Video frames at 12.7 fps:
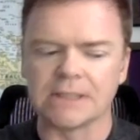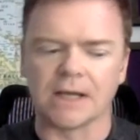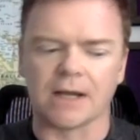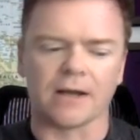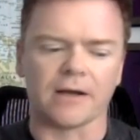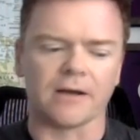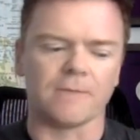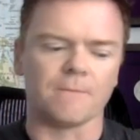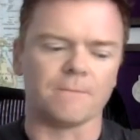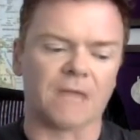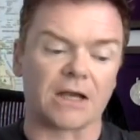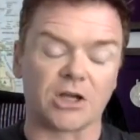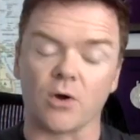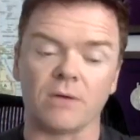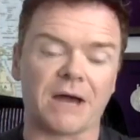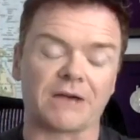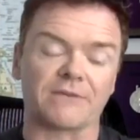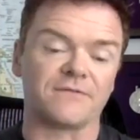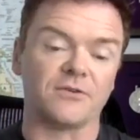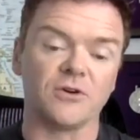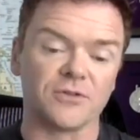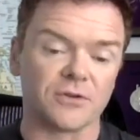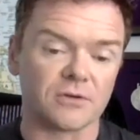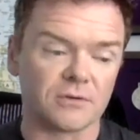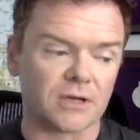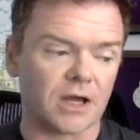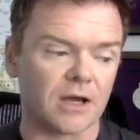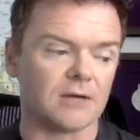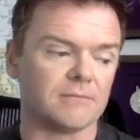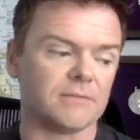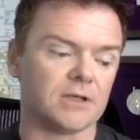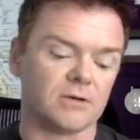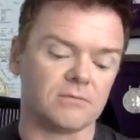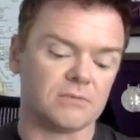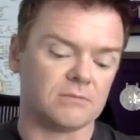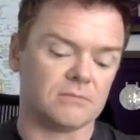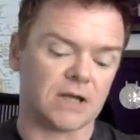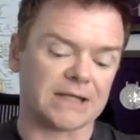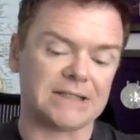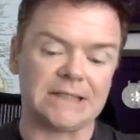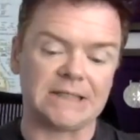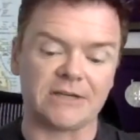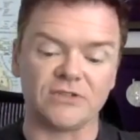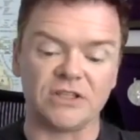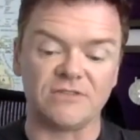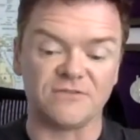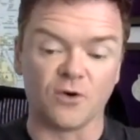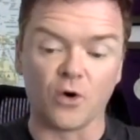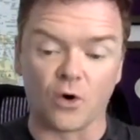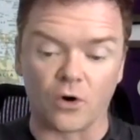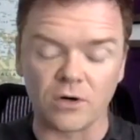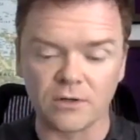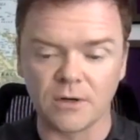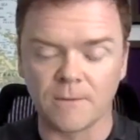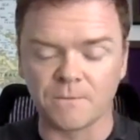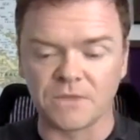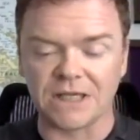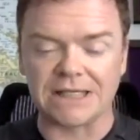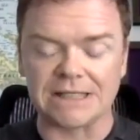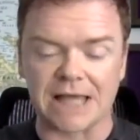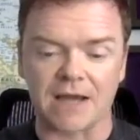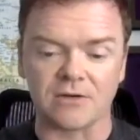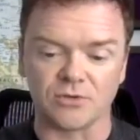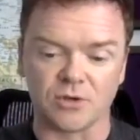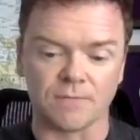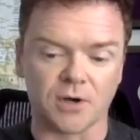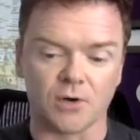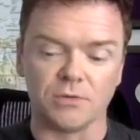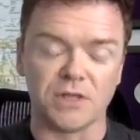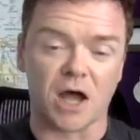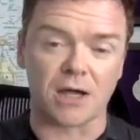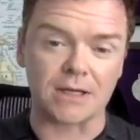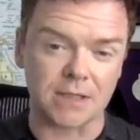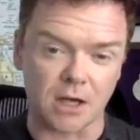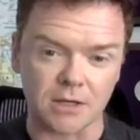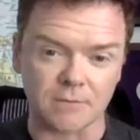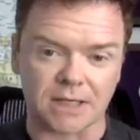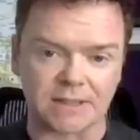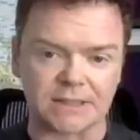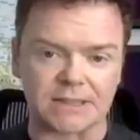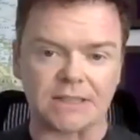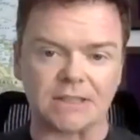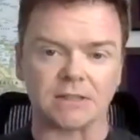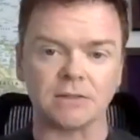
And going back further, you know, 1974, Niki Lauda was on pole 9 times that season.